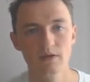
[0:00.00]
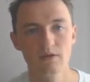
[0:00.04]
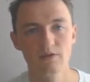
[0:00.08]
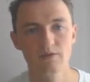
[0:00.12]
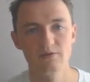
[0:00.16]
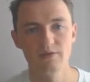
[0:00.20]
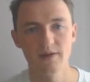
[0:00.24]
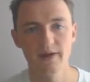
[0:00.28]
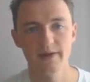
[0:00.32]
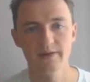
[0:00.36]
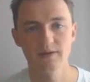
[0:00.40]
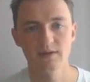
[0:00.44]

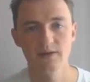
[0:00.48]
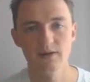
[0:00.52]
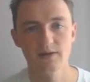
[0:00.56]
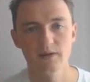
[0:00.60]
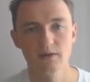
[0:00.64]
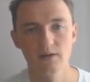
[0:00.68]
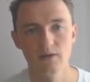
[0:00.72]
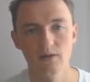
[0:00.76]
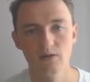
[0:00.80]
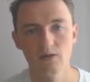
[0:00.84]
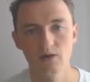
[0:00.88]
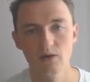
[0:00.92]
Finally,
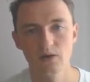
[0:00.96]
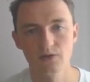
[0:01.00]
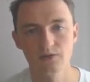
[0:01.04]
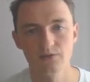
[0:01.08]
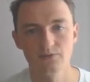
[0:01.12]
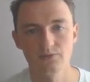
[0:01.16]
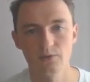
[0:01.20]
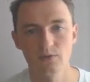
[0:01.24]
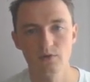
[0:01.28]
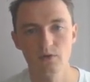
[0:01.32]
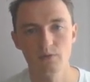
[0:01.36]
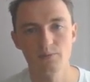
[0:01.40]
calls
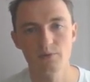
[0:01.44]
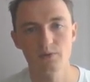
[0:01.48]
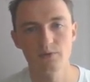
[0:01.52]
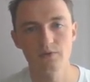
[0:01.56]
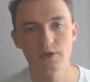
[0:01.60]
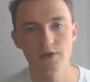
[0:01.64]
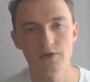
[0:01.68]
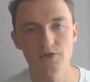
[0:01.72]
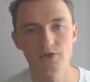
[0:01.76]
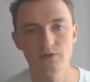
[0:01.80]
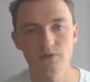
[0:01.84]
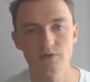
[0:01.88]
for
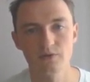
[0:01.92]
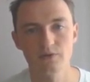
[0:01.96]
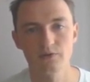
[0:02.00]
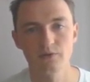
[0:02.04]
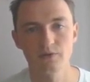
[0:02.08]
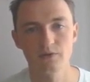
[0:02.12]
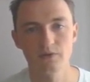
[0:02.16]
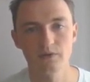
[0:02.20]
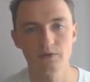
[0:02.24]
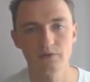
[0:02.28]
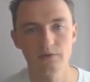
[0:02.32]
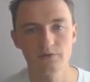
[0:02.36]
computational
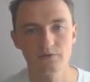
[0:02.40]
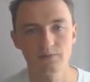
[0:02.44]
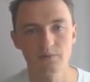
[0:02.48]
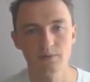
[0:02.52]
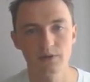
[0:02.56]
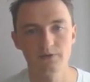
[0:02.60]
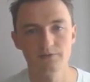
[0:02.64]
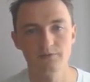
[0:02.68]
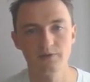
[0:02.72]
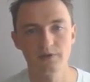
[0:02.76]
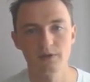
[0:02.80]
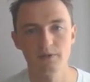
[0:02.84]
alternatives
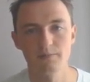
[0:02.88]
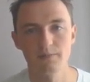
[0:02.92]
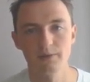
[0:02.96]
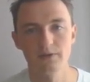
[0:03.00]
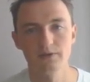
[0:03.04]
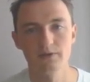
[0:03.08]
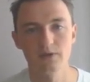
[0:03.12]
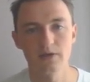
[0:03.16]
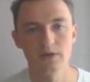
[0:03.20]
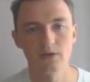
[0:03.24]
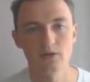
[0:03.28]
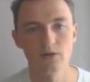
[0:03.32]
might
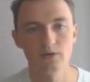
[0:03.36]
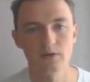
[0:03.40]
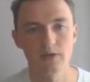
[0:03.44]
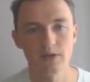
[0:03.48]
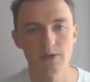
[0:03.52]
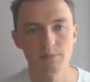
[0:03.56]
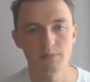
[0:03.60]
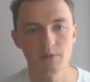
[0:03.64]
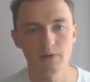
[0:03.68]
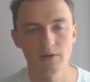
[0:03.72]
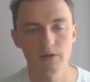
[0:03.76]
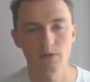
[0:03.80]
fundamentally go
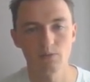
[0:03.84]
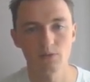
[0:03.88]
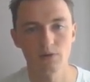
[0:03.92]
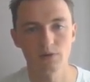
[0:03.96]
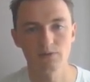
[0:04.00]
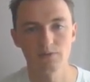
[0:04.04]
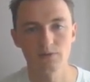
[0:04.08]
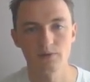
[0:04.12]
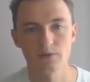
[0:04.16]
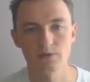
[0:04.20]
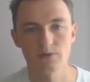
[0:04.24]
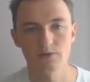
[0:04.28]
deeper than what
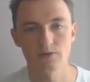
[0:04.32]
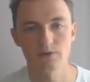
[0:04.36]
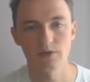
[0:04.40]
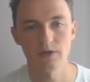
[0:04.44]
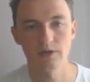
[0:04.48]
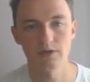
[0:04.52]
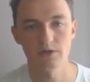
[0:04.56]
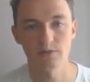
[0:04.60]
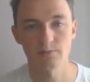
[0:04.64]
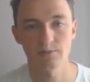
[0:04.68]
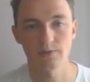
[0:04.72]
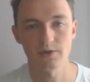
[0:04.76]
FLOSS and
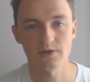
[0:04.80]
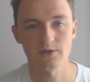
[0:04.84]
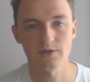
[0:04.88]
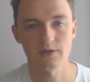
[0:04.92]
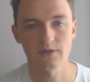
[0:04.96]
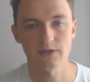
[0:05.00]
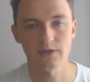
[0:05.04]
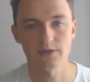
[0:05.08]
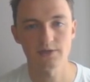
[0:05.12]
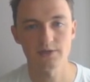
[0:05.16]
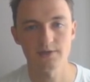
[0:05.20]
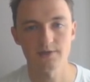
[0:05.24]
especially
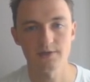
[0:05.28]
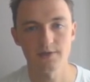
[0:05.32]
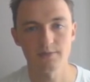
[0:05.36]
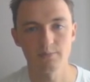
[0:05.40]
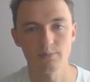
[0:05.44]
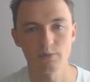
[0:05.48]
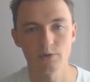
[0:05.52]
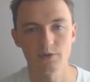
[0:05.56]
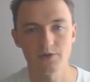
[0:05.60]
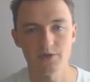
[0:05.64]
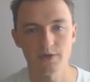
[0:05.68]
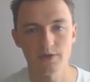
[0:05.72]
existing
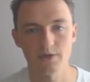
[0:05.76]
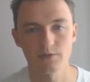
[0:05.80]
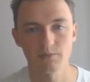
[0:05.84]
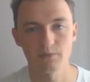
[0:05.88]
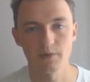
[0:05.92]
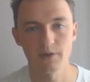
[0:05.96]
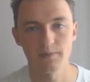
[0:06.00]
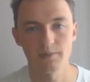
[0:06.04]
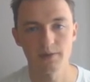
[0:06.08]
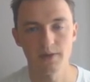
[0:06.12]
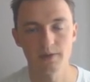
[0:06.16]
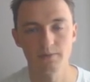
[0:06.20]
projects
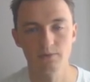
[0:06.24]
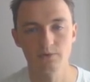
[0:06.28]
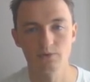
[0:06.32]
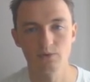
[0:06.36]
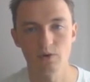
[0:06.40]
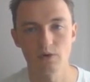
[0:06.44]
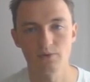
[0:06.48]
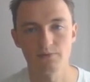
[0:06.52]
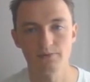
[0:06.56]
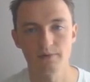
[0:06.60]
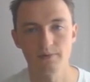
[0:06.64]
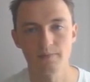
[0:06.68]
might be able to
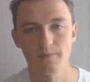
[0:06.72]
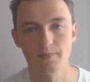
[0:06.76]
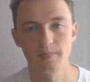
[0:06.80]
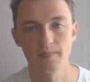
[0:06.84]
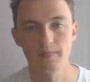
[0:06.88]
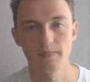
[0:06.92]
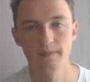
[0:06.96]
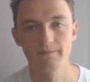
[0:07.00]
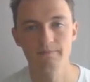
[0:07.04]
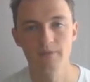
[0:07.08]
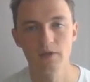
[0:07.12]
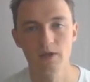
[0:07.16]
offer.
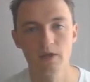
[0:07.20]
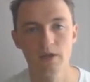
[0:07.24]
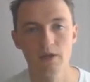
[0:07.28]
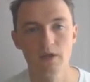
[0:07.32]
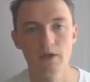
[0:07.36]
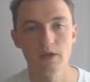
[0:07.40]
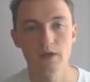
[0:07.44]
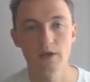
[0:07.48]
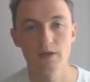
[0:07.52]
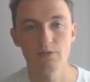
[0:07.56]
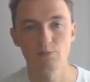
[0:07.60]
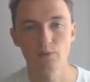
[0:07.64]

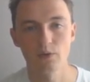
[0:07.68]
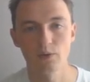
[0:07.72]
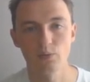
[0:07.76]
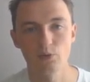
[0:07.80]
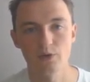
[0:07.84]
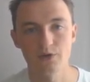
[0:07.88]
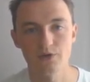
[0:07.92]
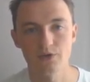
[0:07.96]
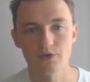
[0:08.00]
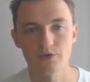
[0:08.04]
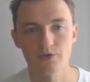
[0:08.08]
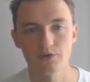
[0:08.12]
If one
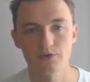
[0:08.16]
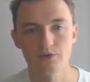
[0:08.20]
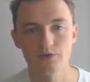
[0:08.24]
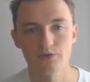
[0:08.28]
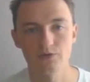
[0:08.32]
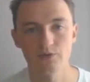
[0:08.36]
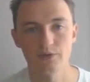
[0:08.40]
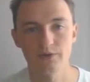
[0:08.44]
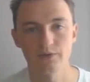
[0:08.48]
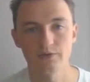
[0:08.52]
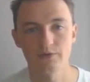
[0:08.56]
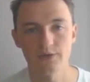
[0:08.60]
wishes
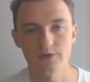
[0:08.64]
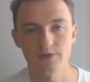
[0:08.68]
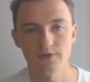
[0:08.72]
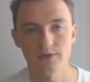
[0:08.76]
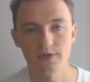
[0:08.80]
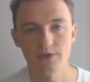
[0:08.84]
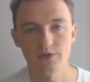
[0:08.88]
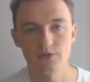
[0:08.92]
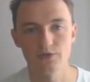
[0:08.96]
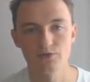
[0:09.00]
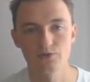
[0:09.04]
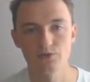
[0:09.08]
to address the
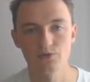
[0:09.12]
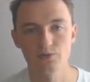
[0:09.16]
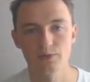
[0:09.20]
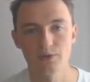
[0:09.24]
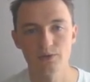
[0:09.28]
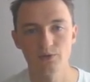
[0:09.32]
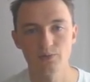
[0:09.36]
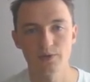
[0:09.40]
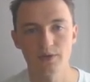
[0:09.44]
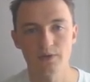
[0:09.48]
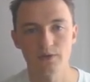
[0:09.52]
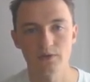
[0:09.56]
issues with
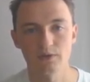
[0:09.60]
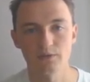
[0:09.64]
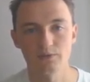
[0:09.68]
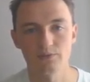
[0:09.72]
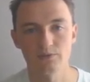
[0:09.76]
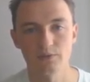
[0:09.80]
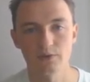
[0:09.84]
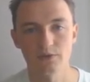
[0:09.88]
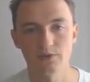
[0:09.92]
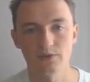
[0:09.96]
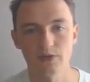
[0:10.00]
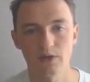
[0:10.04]
Twitter,
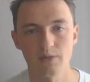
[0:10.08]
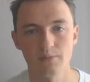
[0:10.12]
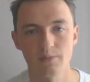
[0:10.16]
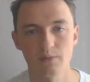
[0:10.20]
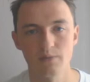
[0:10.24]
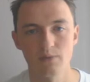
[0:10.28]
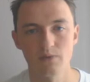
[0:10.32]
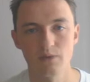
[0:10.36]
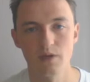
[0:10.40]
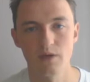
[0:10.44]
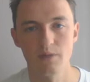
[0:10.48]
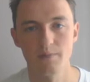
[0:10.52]
for
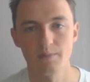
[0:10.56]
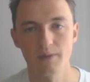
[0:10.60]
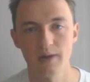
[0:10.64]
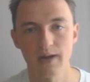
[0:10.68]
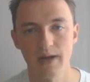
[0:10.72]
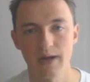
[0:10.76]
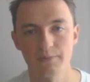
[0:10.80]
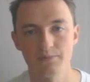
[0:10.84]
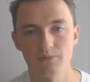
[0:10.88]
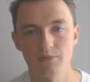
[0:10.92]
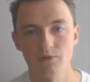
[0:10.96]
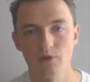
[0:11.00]
example,
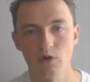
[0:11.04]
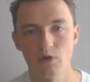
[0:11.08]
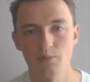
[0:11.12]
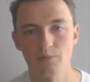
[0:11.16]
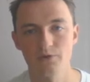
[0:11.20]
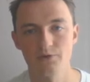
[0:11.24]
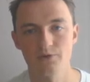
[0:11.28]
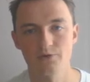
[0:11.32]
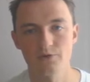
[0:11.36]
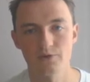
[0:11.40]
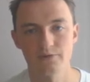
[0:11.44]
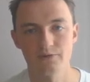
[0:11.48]
perhaps an open
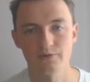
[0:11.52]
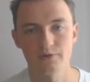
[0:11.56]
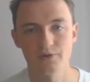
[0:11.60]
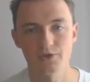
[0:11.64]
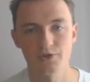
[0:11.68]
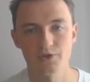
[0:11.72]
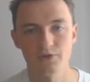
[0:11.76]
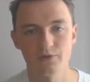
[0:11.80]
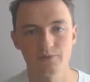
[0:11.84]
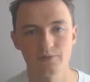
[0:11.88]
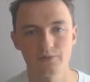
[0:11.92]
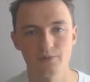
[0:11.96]
source
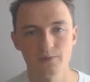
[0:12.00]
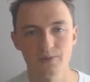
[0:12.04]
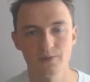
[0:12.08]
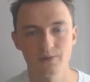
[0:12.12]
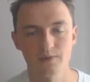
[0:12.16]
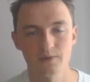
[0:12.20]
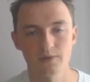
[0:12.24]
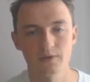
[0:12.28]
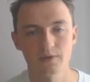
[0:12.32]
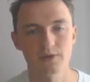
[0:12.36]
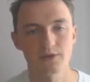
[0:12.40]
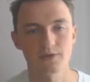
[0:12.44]
version of
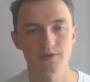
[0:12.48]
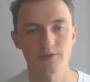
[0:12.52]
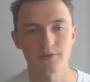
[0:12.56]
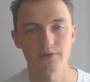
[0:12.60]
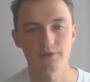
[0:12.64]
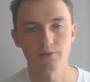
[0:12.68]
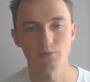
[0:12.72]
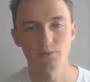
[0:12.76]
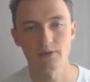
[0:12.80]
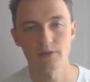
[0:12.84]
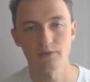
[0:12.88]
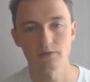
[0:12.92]
Twitter is not
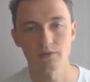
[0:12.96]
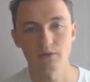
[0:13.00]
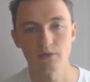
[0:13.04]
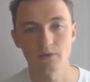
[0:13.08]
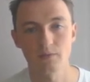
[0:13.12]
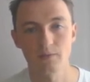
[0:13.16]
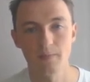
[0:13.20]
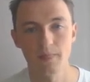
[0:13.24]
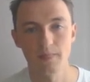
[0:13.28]
the way to go.